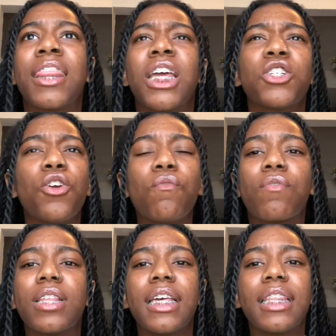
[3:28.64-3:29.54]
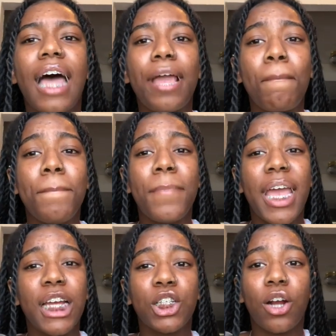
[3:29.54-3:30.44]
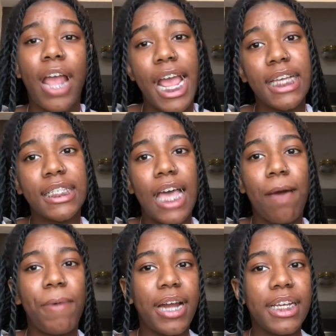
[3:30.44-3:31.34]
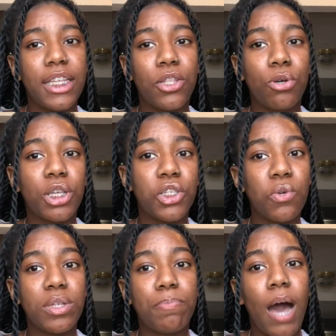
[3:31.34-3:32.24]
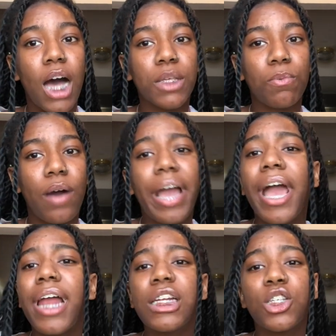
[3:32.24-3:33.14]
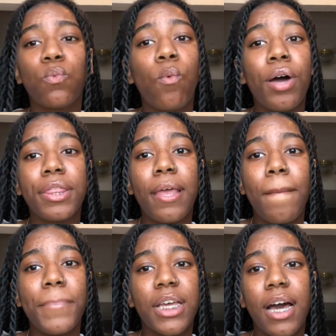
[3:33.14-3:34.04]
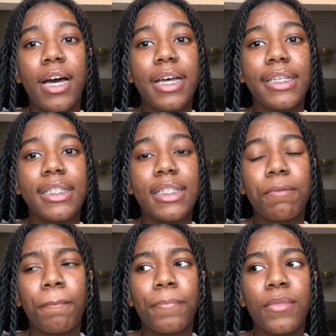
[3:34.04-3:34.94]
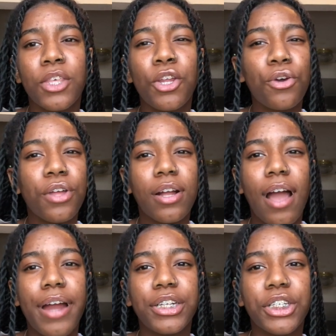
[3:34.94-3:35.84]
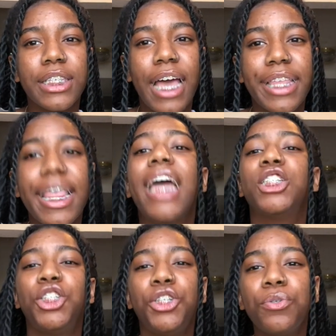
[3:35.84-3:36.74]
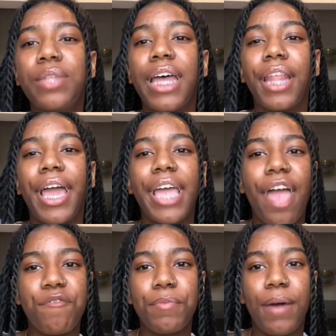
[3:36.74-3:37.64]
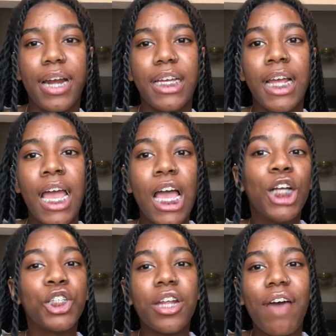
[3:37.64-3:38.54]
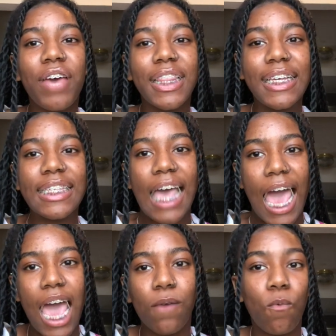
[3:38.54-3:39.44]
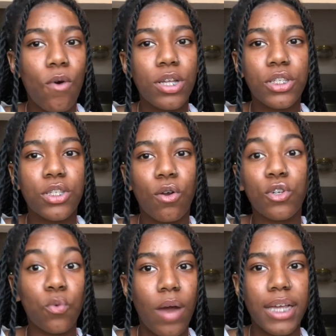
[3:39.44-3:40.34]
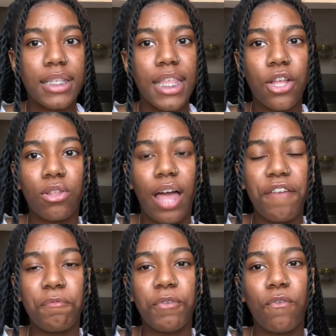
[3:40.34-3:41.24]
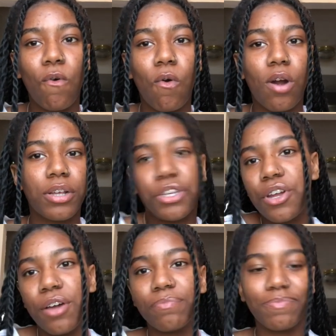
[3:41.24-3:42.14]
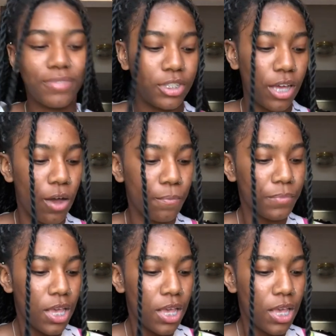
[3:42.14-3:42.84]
There's no really like major ASAP. I need those as soon as possible. I kind of just want them because, they're kind of just like that shoe that like everybody should have at least had once or twice in their life before, So